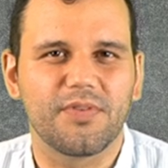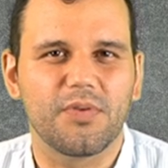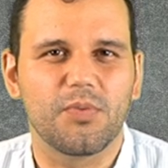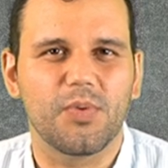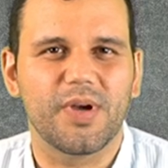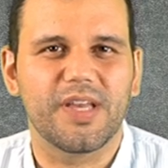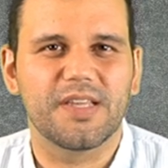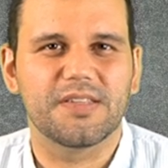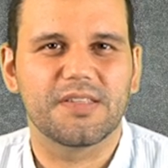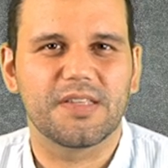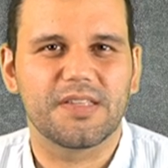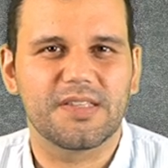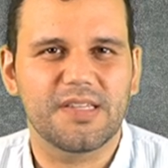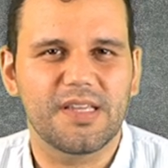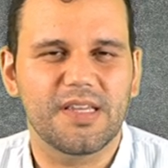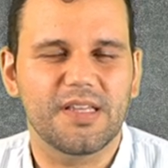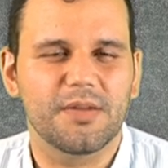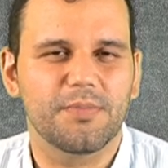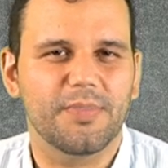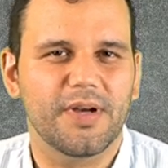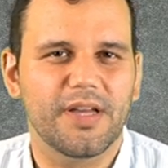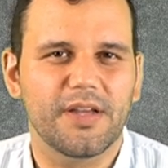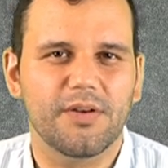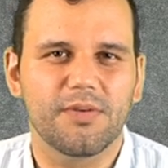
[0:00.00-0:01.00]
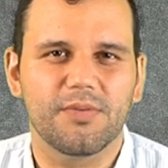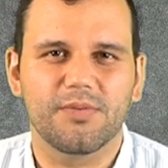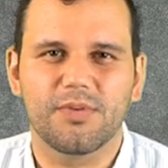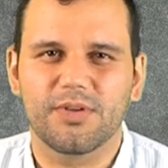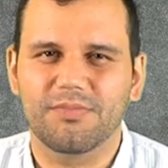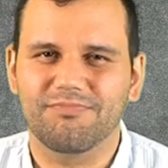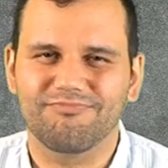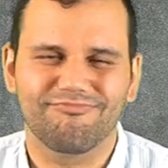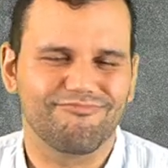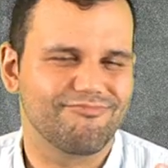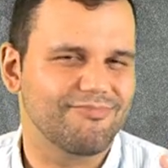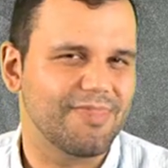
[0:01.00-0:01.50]
of a way as it did by
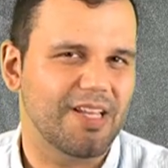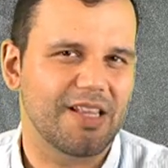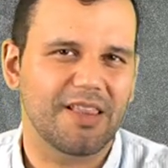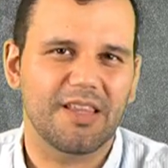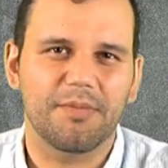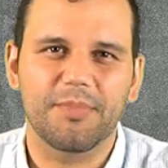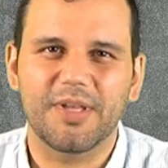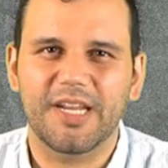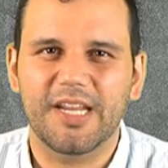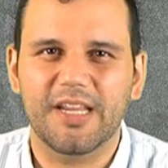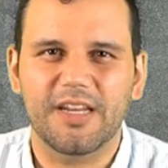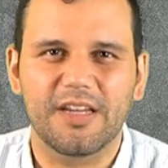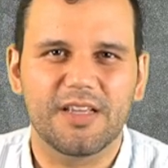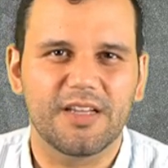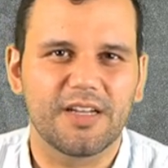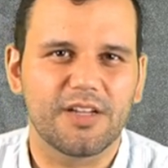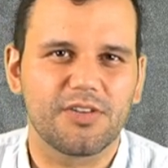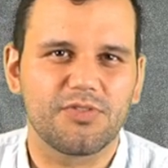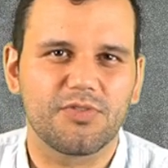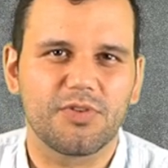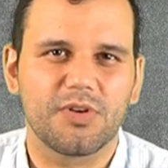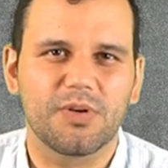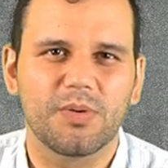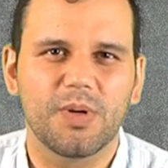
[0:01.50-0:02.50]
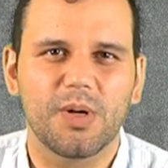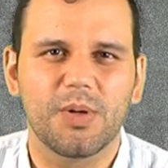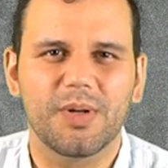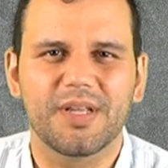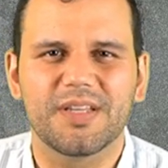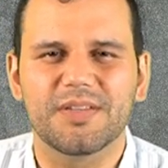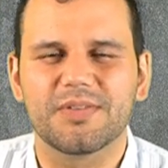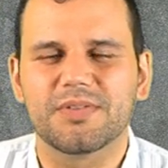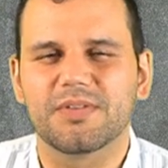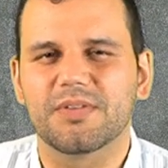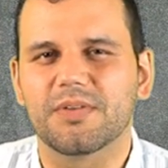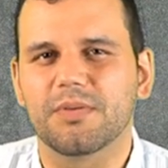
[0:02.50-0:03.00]
er, eliminating country
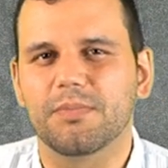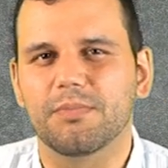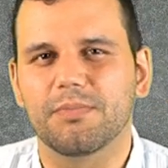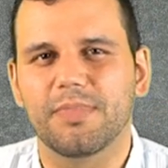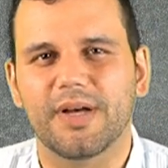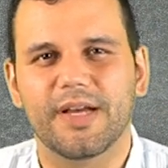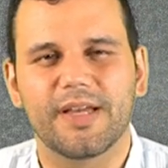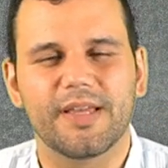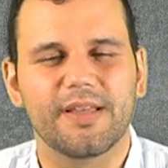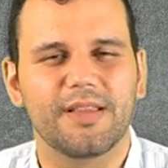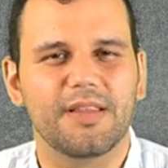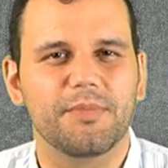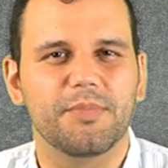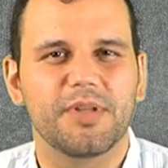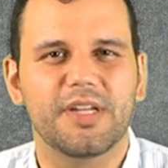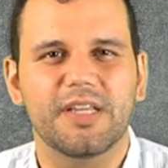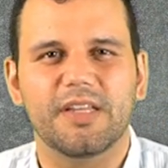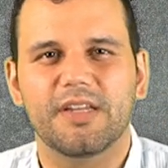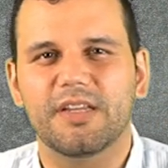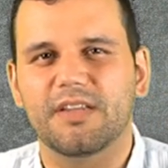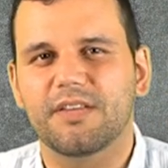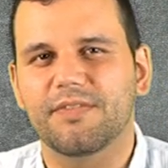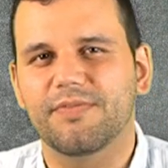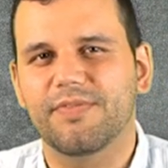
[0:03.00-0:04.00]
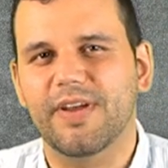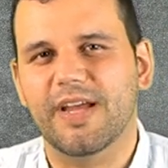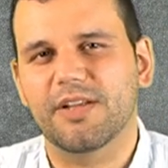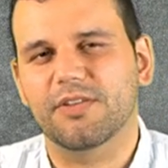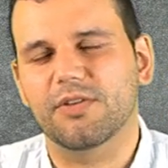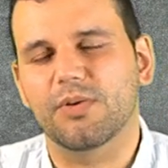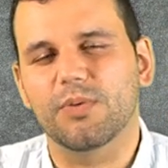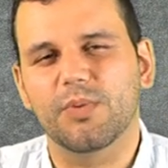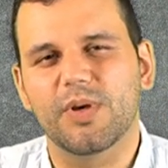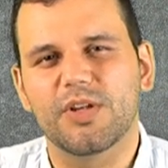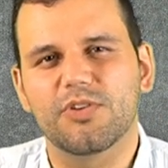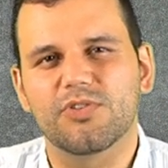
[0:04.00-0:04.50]
quotas, by eliminating de
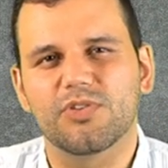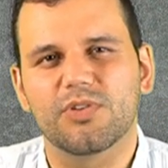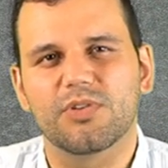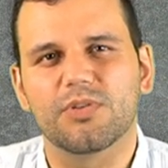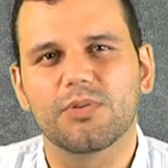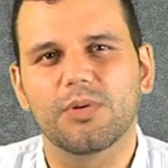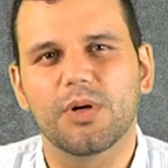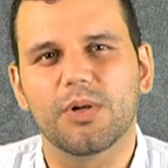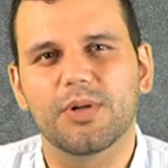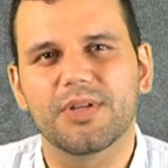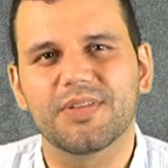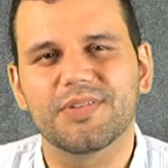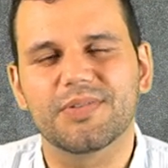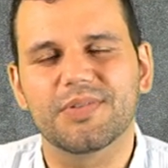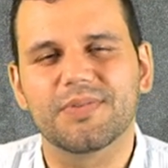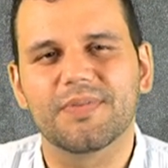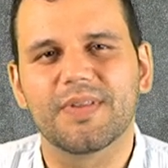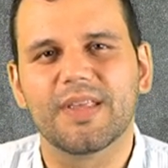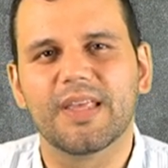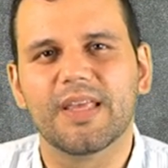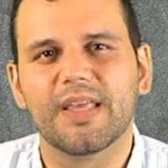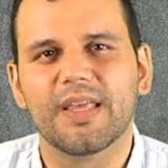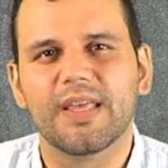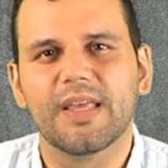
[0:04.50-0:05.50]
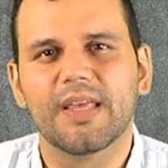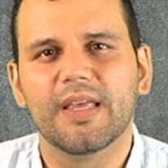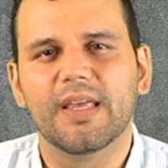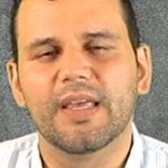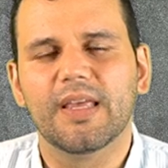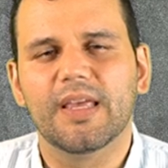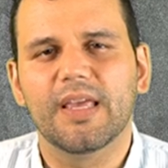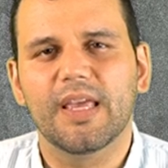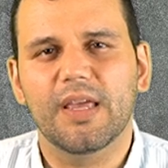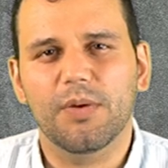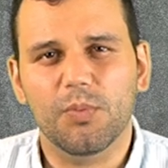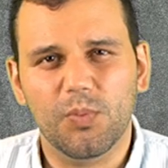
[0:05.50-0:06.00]
facto racial quotas.
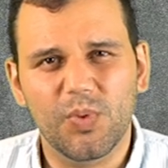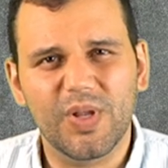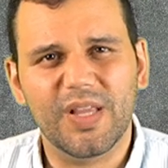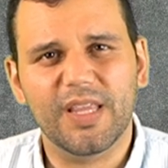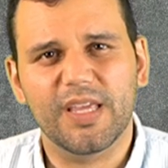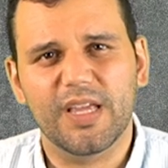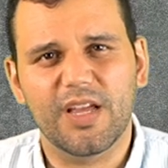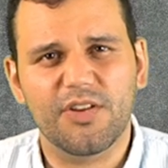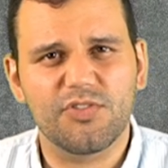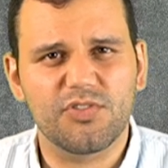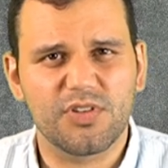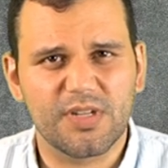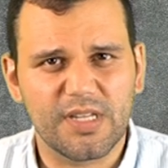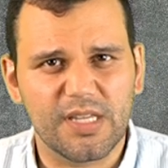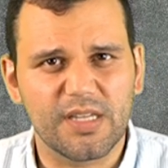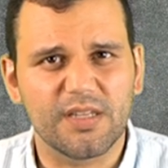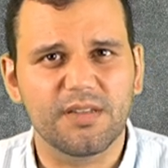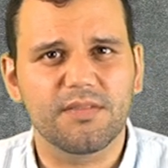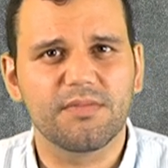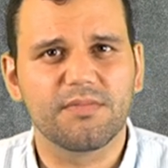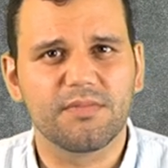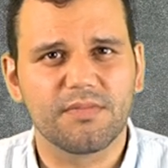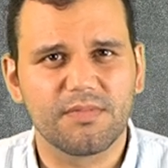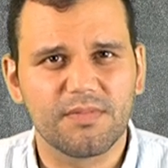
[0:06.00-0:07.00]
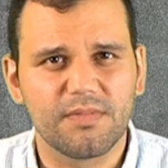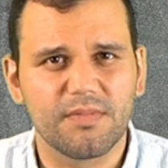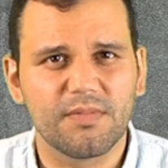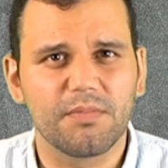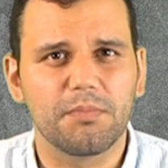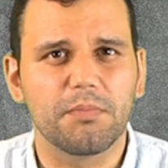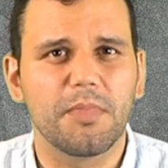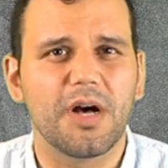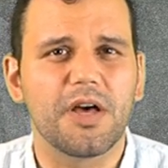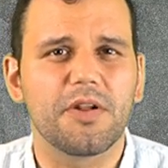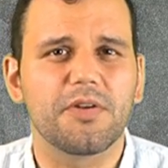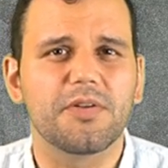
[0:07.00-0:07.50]
It really ushered in
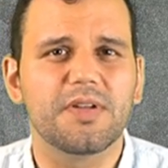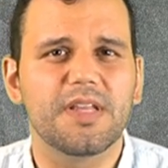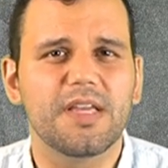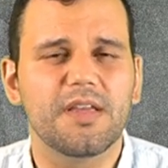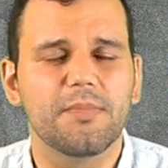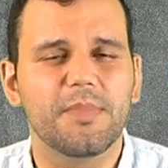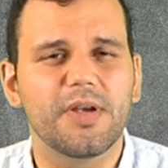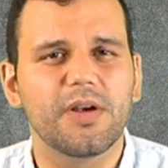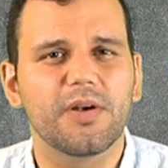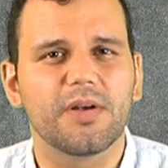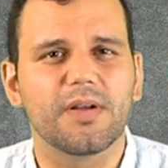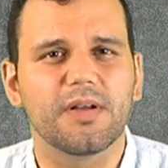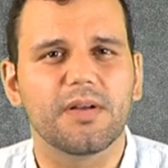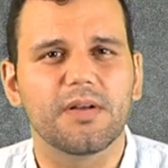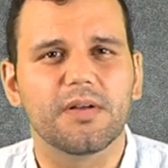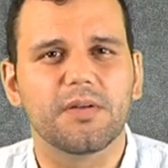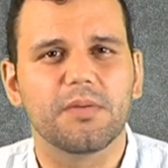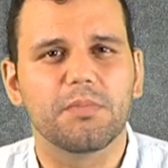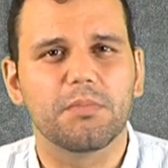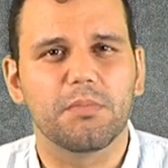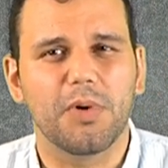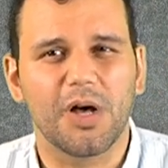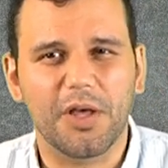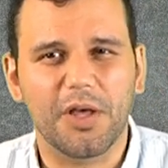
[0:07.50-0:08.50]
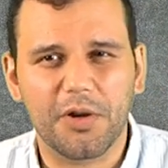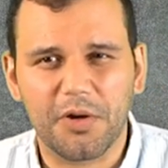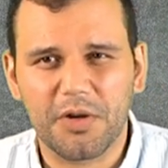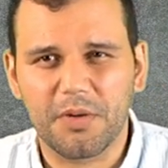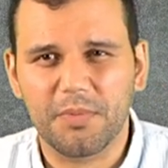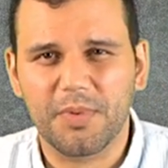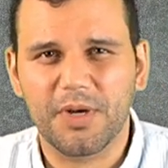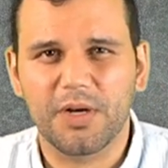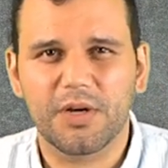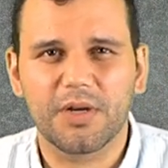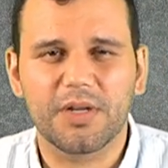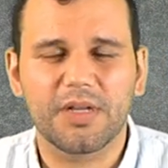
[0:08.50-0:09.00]
modern day America. Modern
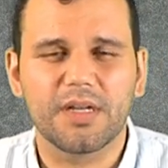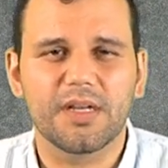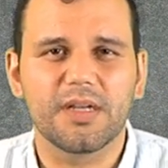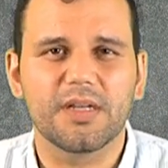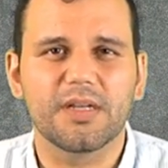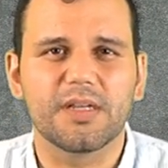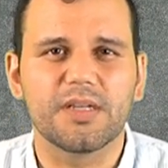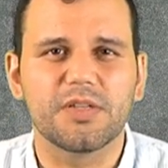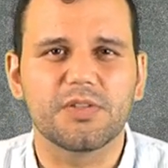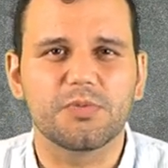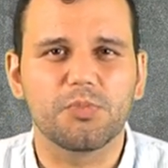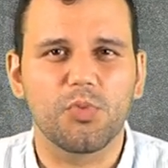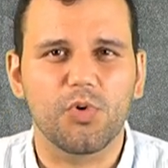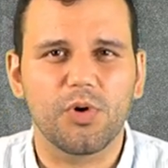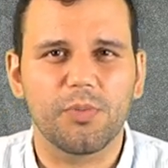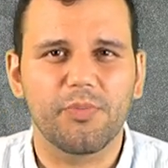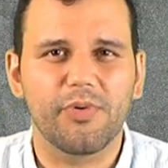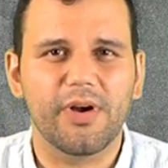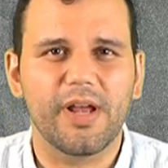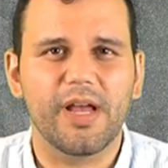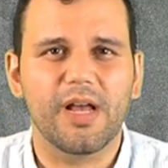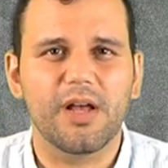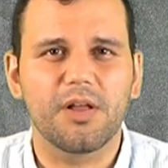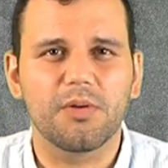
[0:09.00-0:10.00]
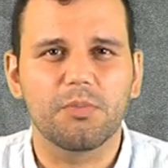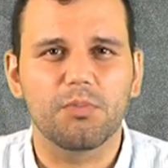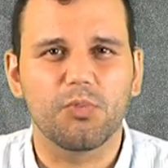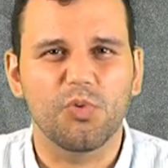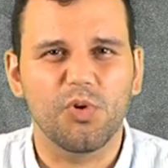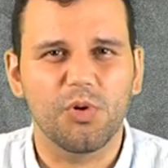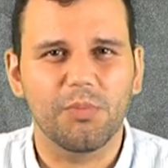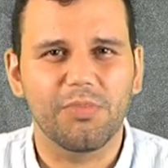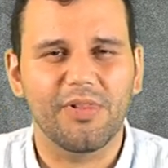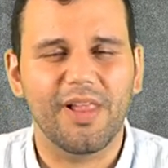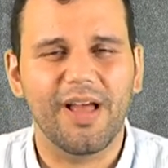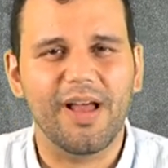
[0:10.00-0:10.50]
America is more brown,
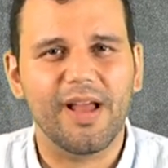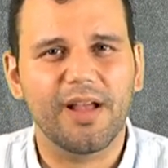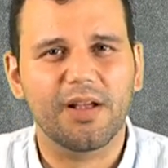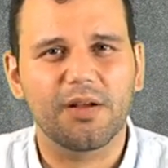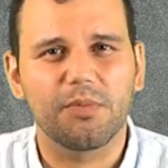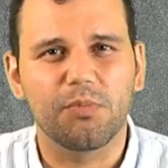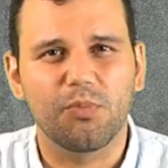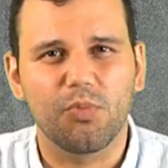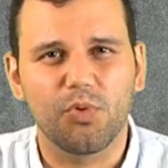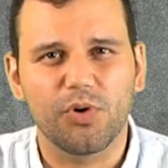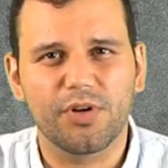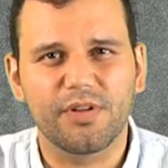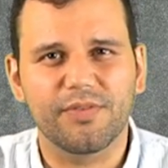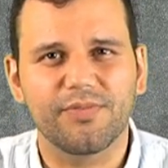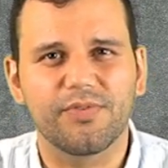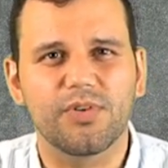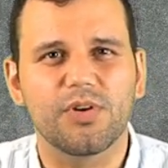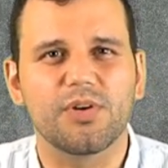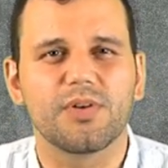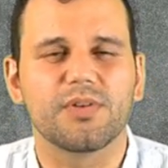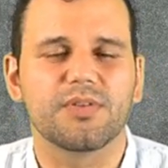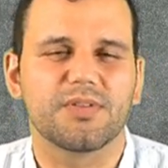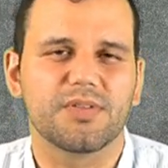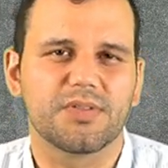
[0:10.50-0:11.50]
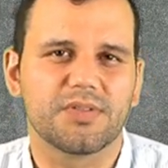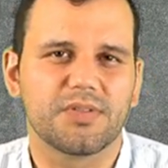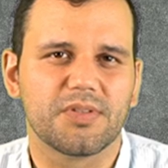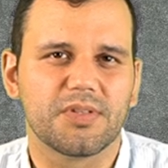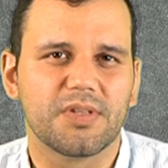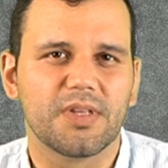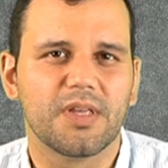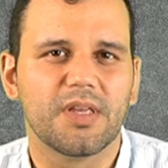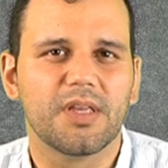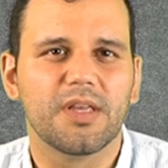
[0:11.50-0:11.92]
more black, more diverse